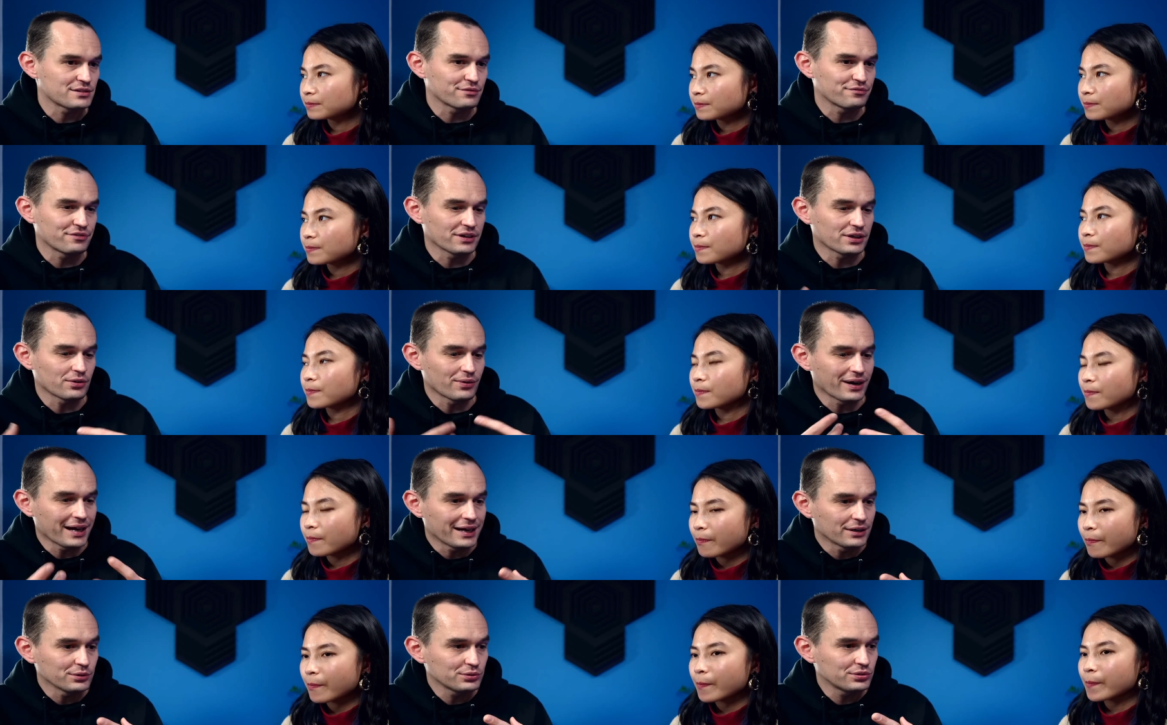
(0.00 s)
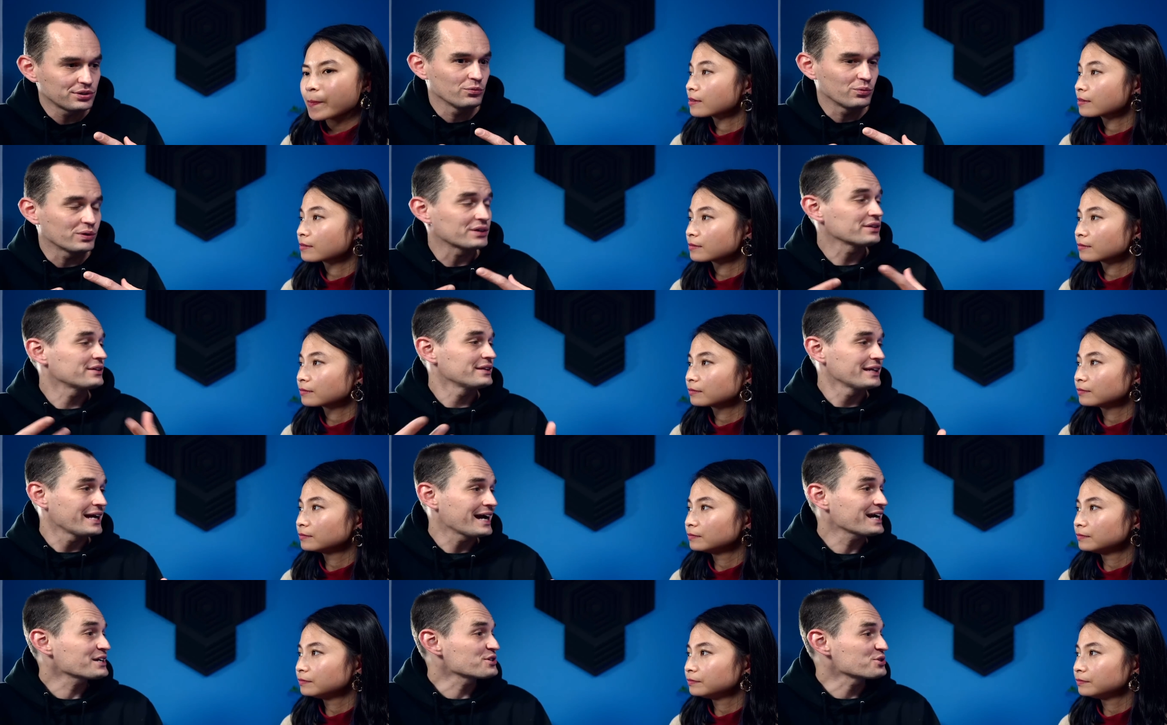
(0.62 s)
Speaker 1: to figure out what are
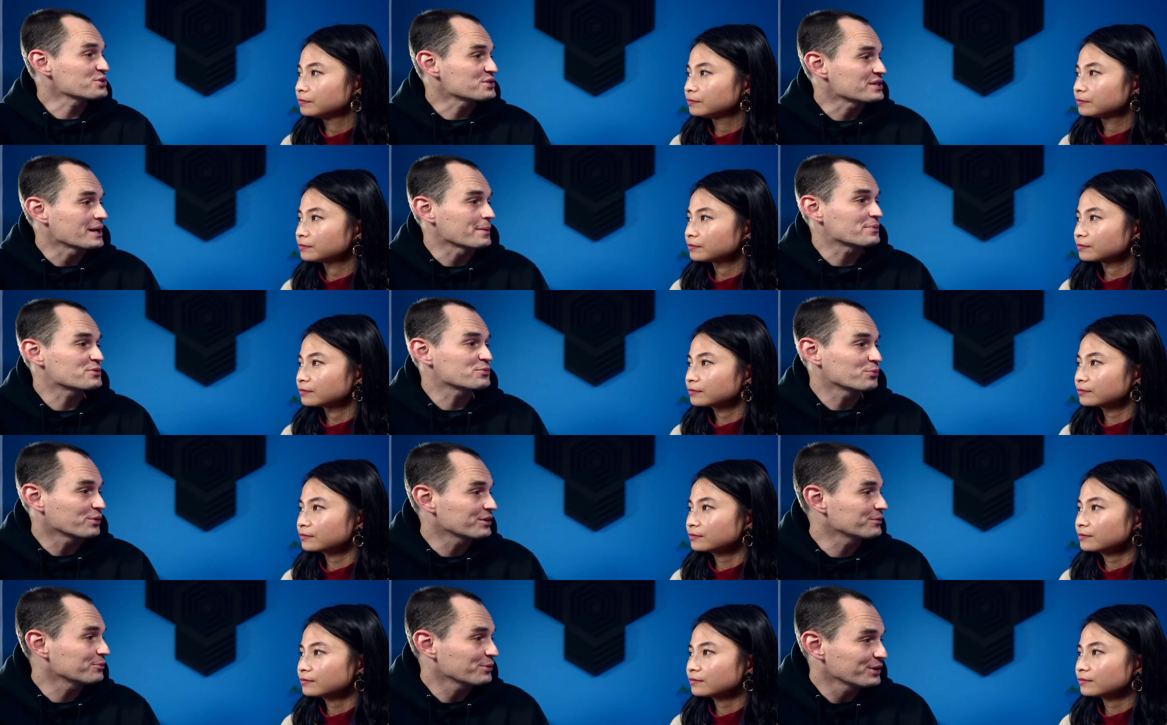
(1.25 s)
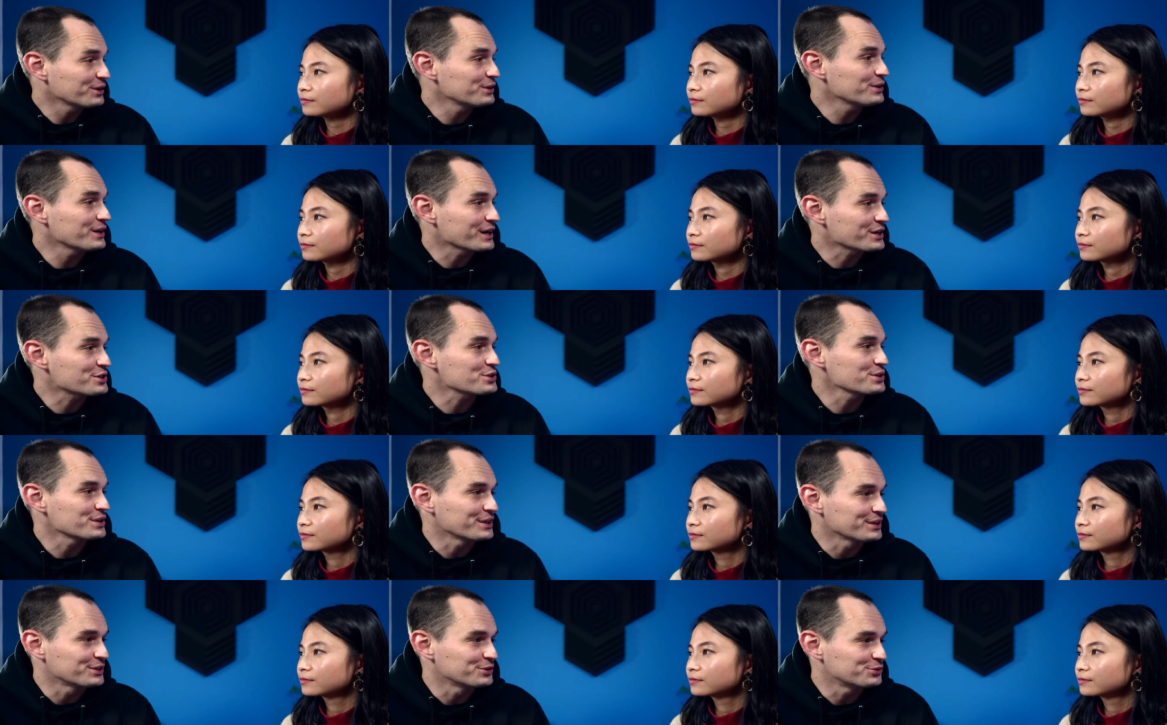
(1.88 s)
the action steps? What, what are you
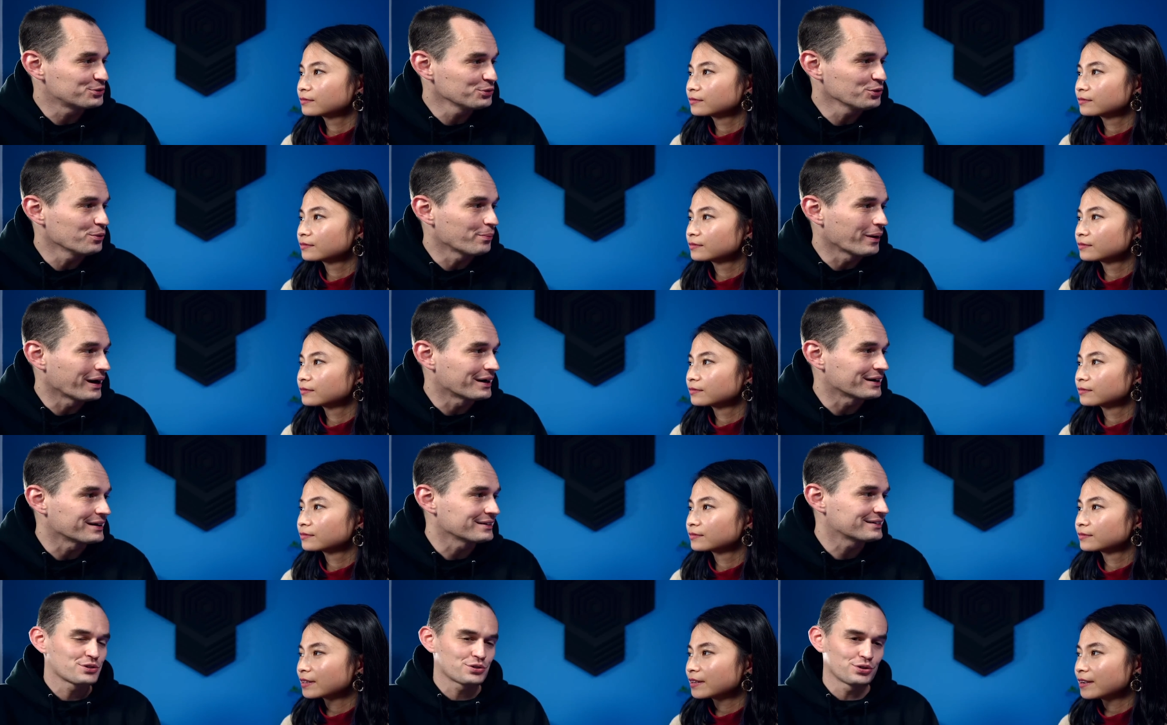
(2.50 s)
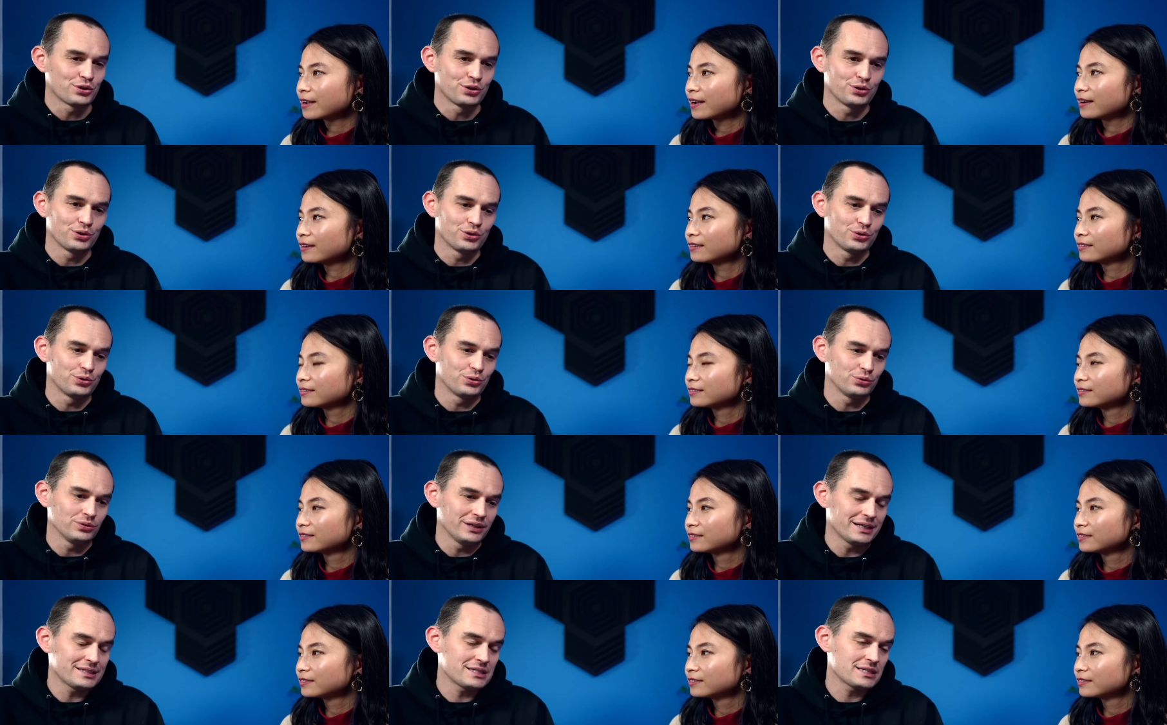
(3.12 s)
actually gonna do about it? So
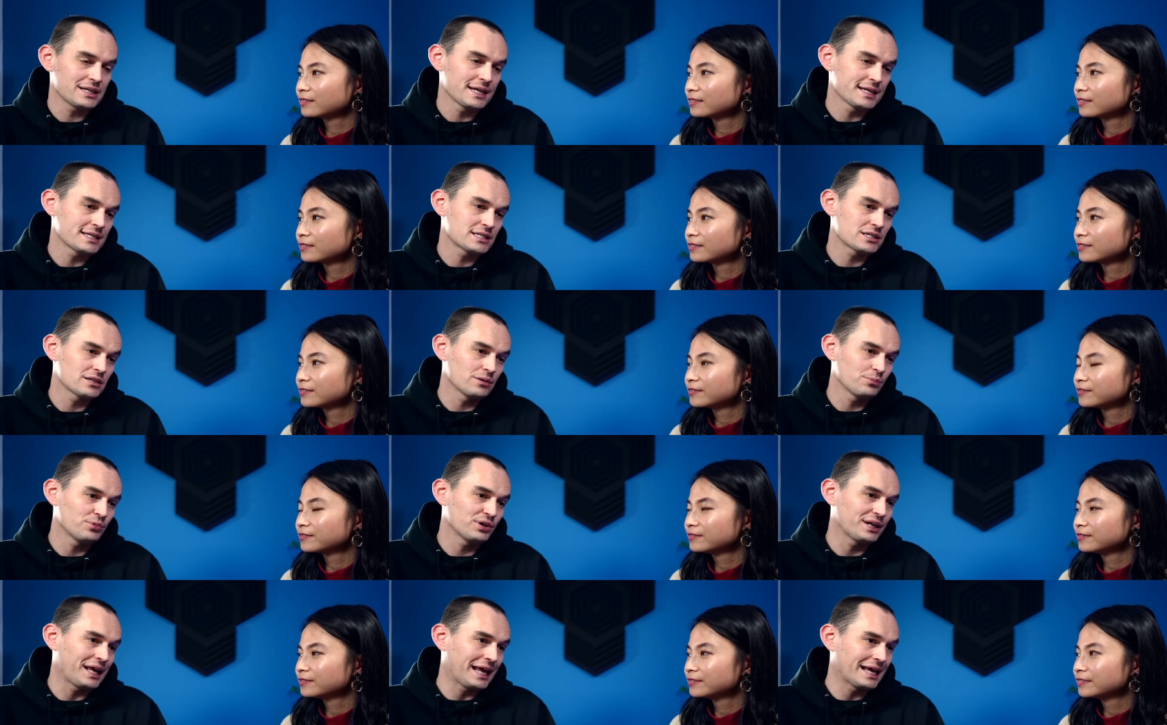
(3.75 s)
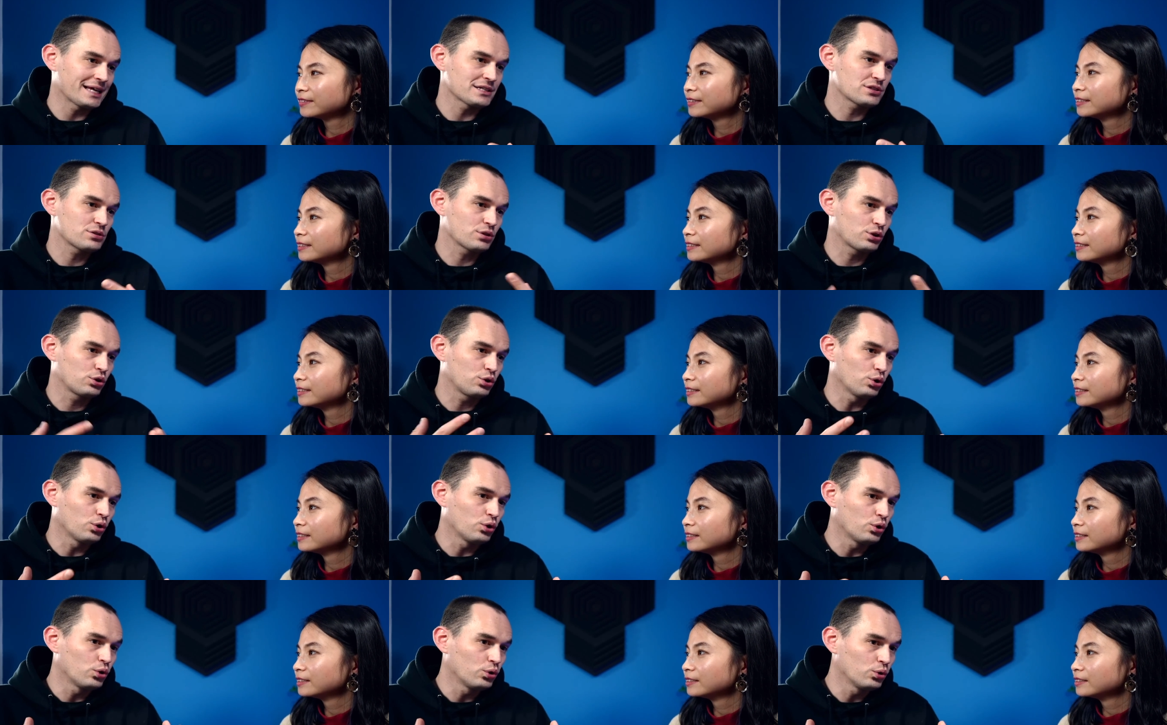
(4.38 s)
let's say someone has the
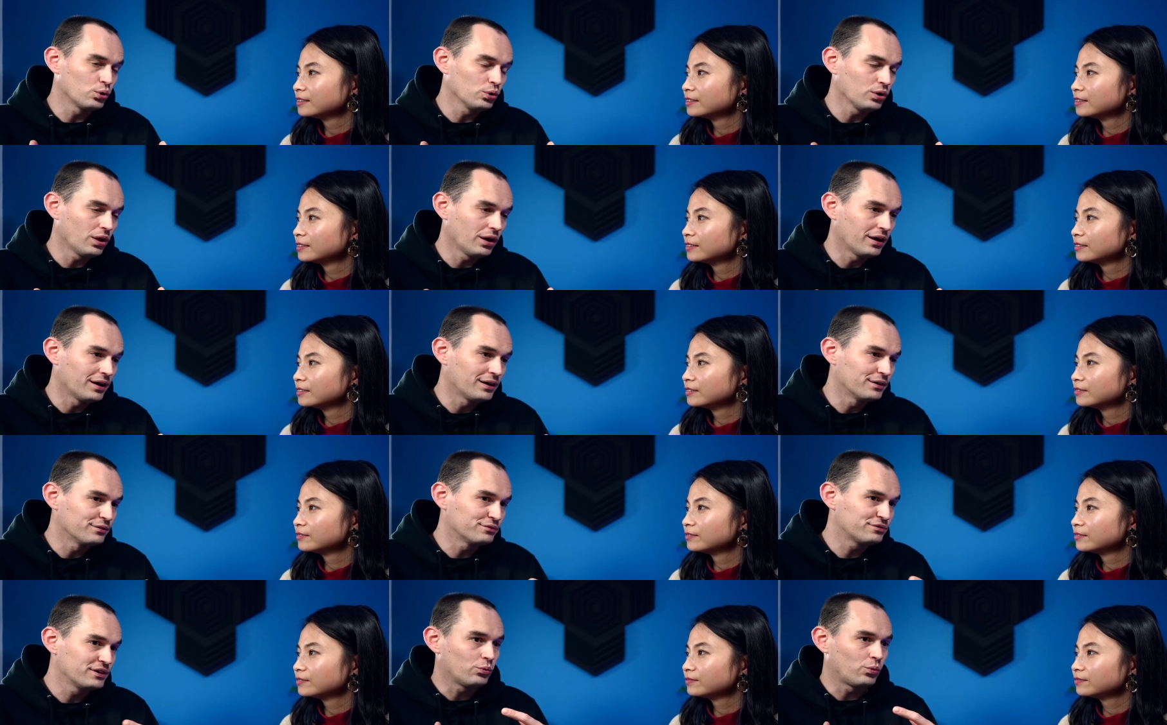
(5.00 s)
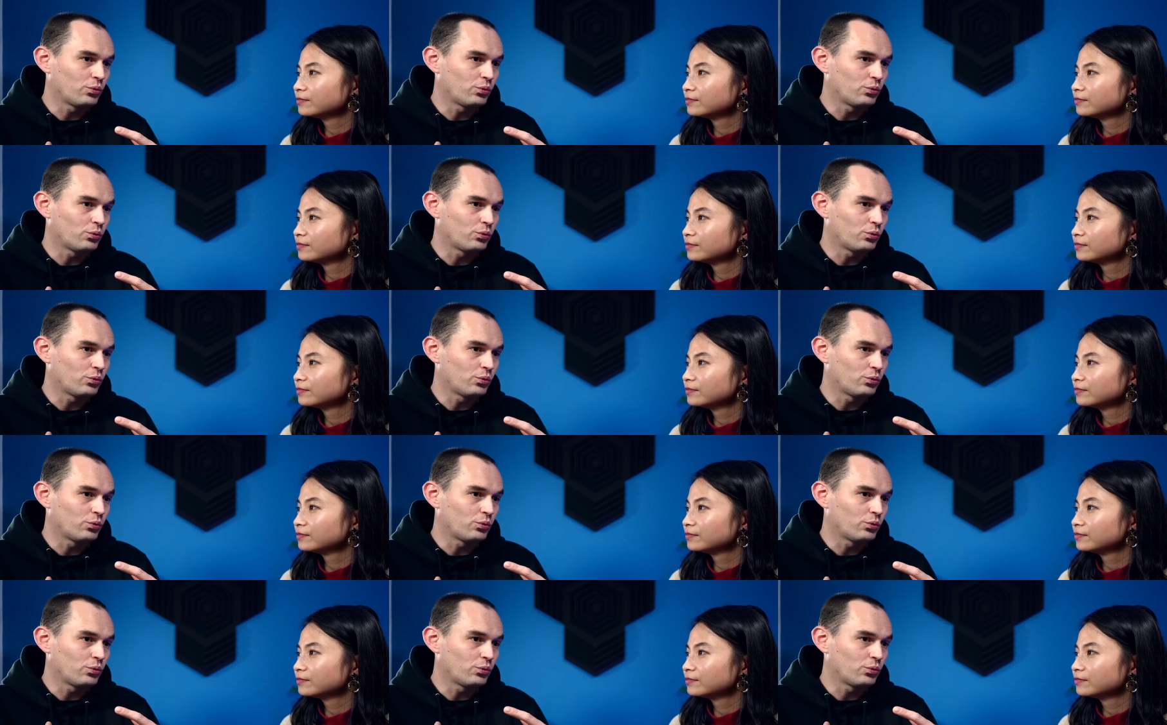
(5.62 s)
goal of